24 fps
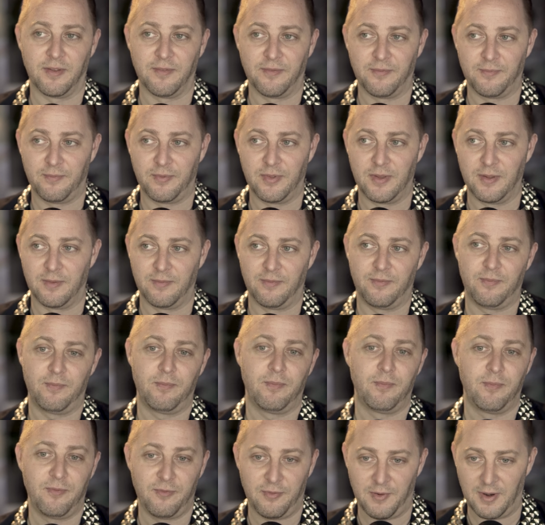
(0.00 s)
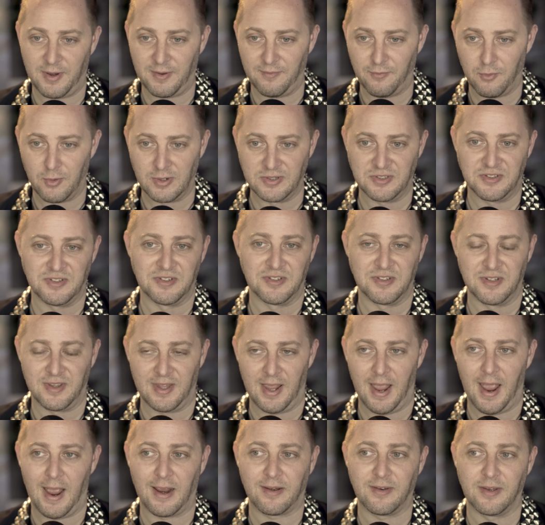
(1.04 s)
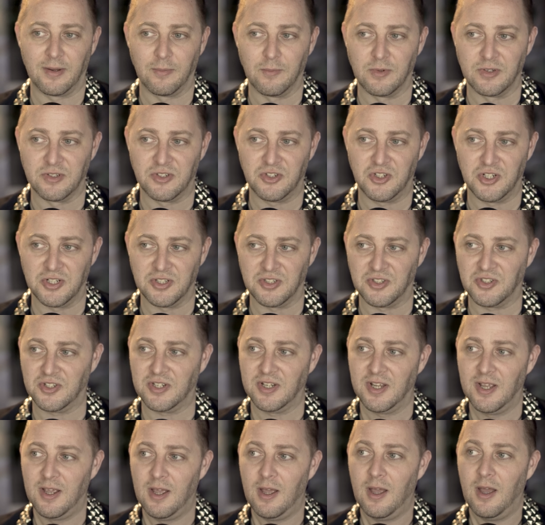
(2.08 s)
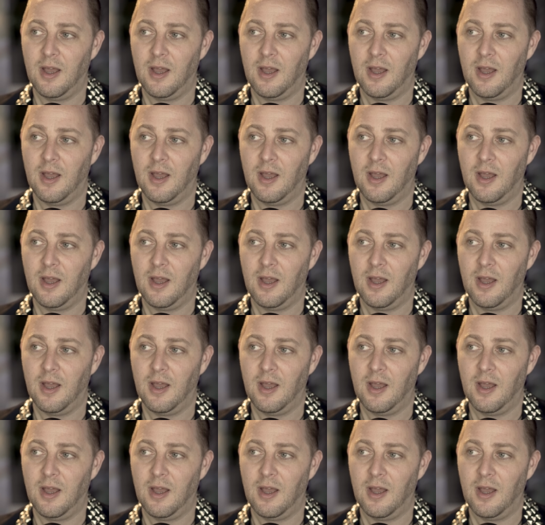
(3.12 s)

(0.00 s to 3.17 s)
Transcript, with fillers: the the funny voices and the acting was just,